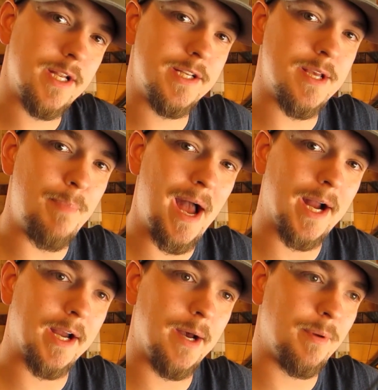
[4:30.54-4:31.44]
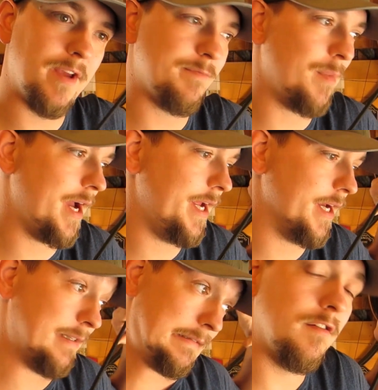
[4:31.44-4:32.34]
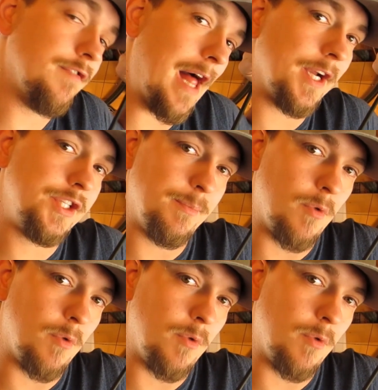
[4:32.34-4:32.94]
as a backup. If my flagship